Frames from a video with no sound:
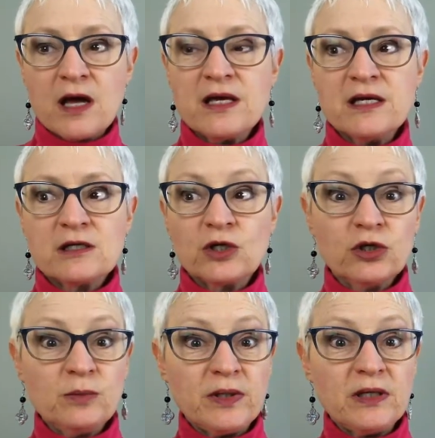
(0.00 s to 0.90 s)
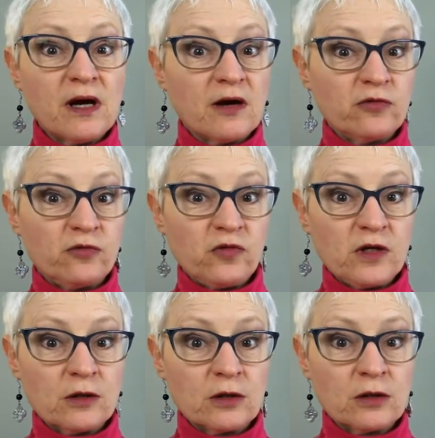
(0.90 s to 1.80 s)
It could be a
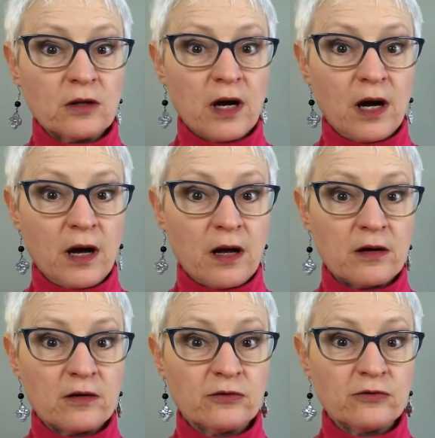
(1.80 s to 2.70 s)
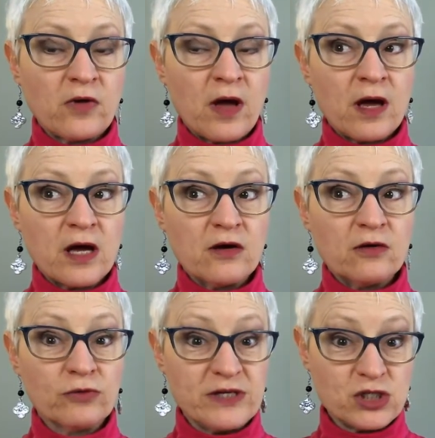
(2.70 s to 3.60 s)
fear of
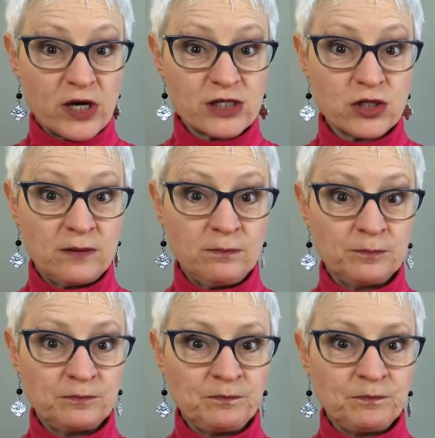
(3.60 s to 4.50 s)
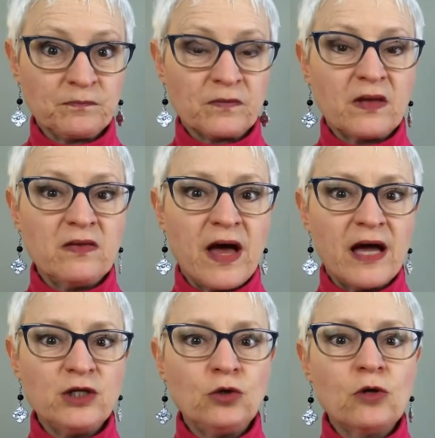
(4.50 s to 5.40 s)
rejection,
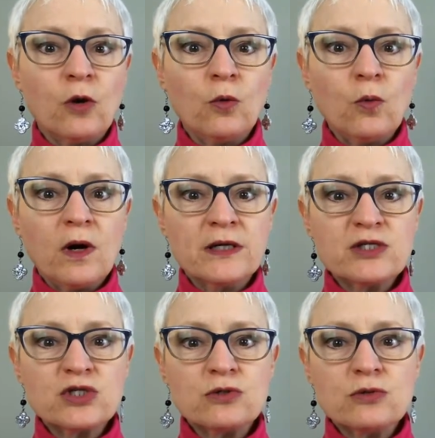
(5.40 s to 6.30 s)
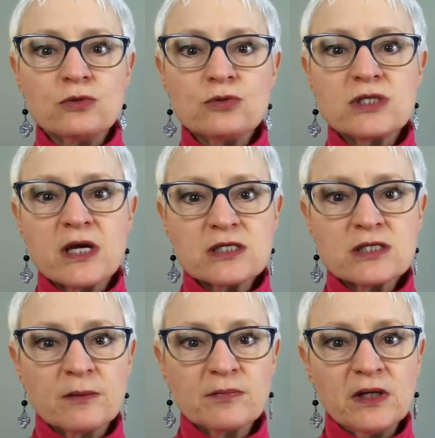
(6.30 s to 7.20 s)
that you don't want to say
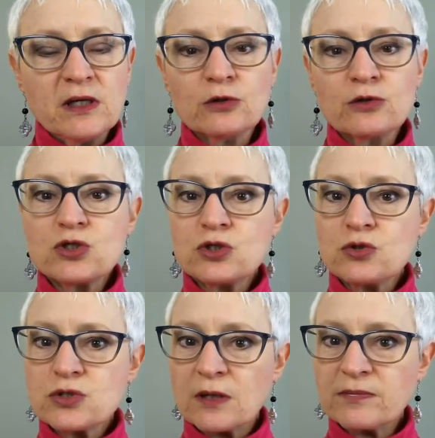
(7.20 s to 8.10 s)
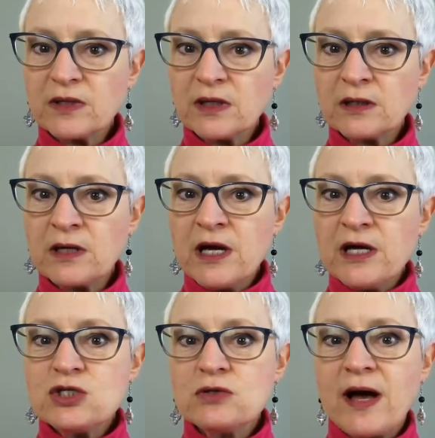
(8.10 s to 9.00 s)
something or do something
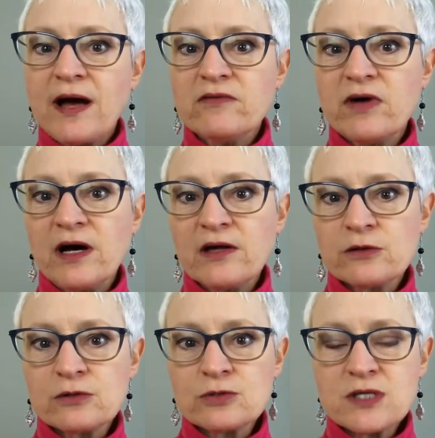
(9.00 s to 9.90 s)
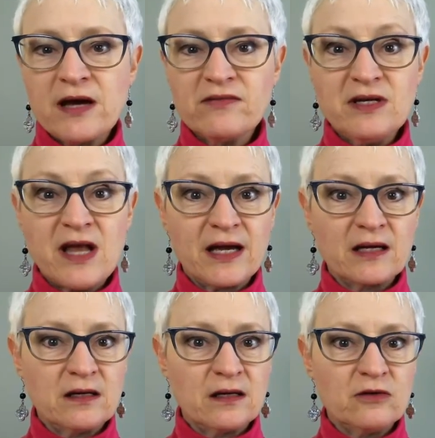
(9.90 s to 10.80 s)
to have others have a
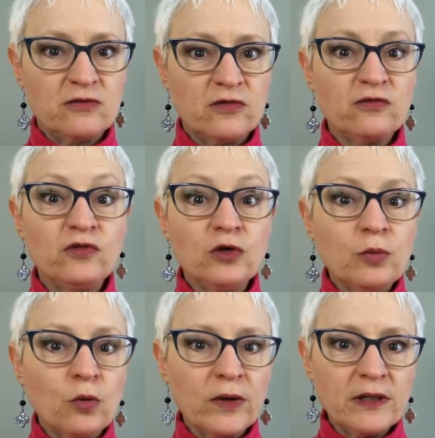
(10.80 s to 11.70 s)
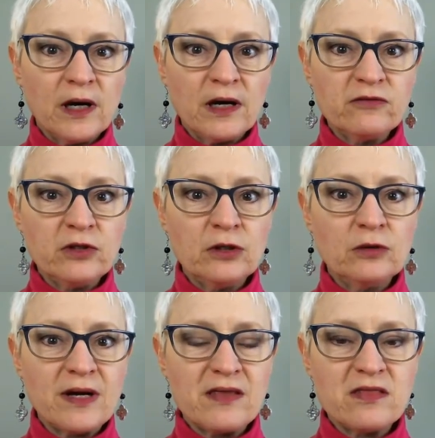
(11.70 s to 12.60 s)
negative viewpoint of
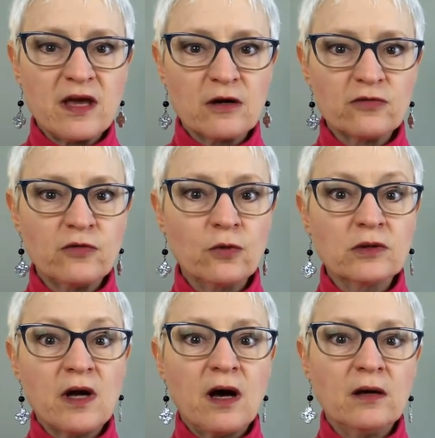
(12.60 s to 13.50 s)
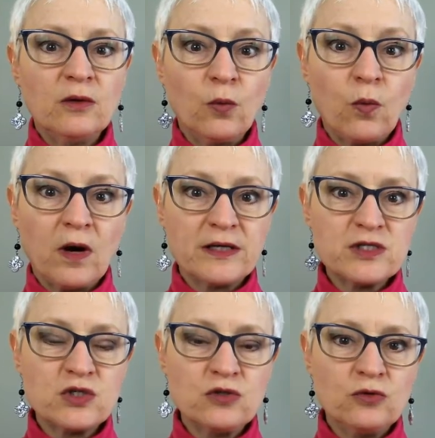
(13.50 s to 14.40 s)
you and therefore not want
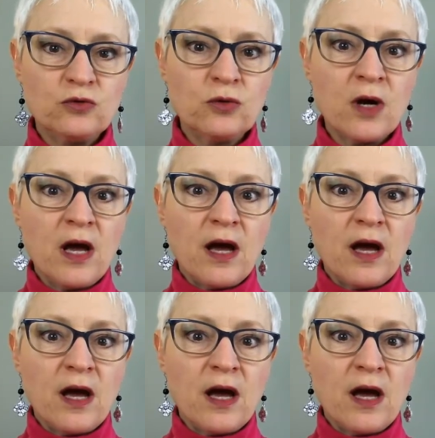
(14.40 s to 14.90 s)
to